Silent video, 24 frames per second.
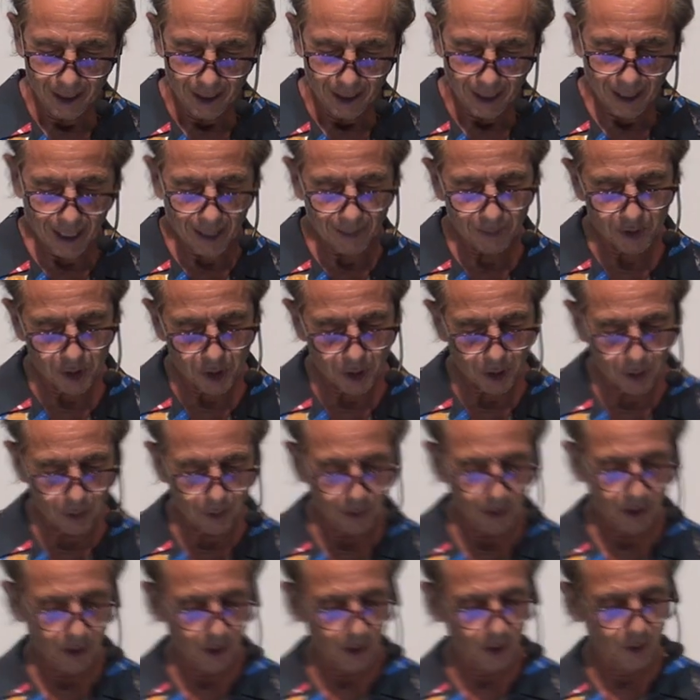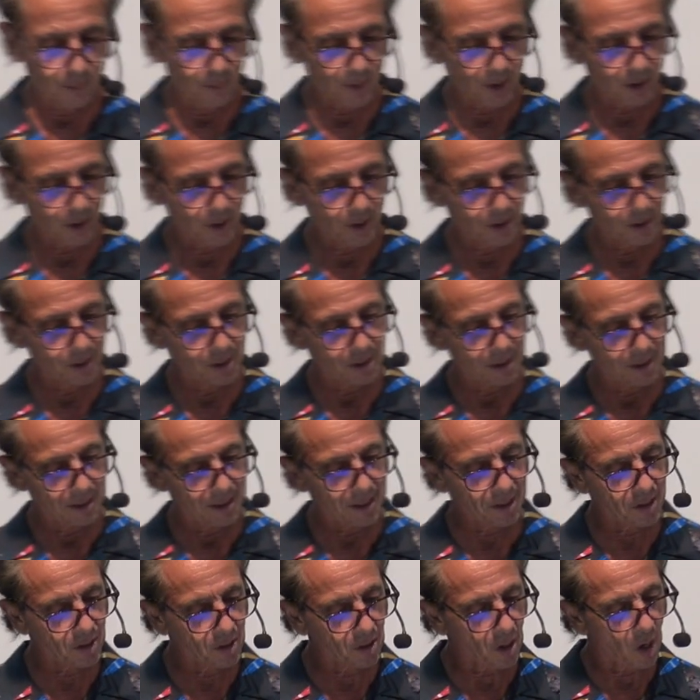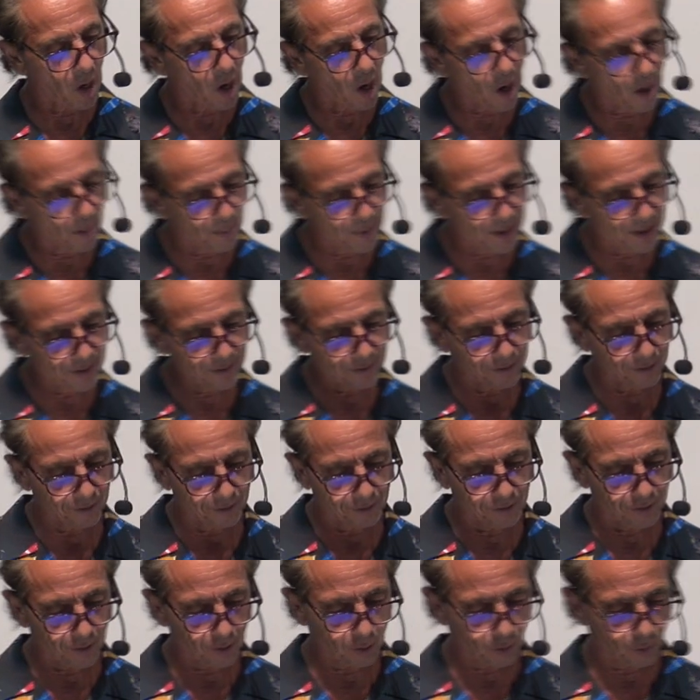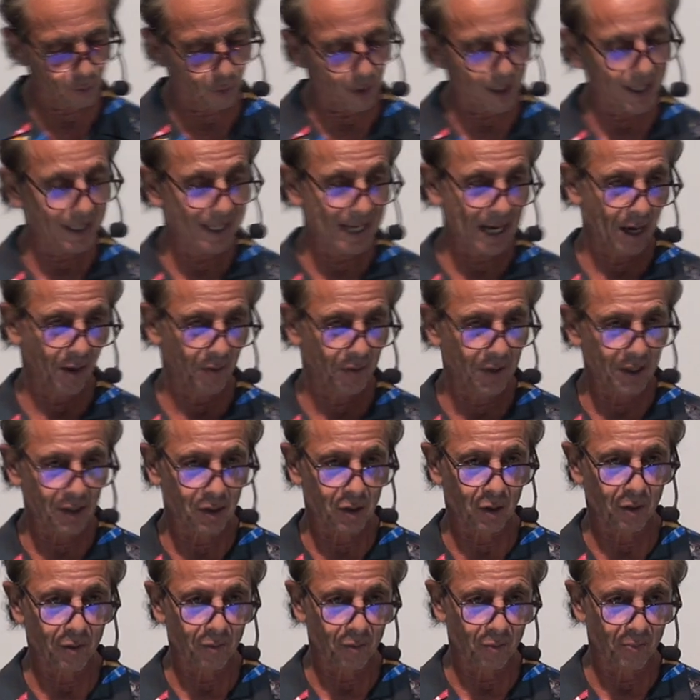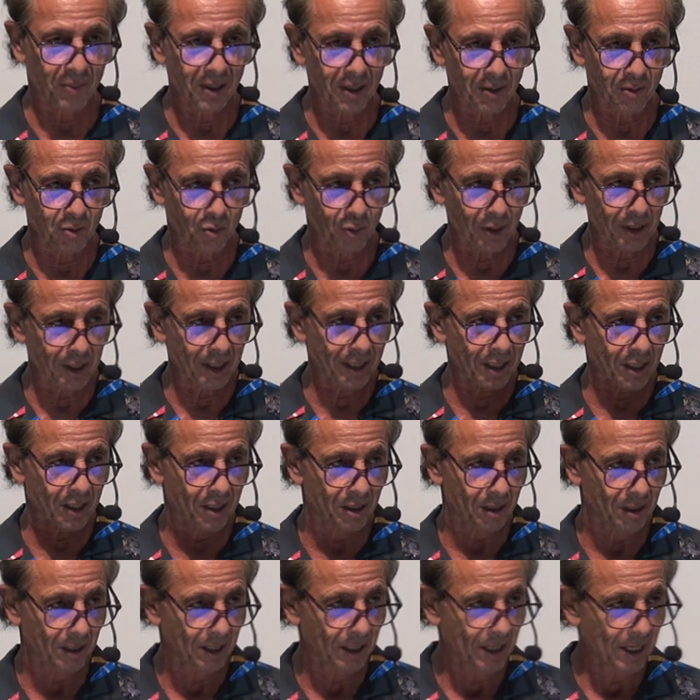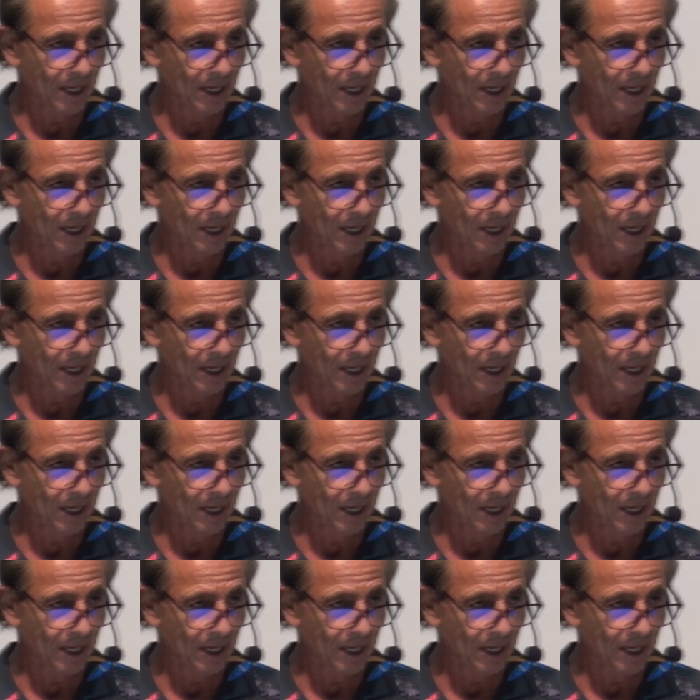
And I'm sharing this because this is all being fulfilled right now. Things are being released.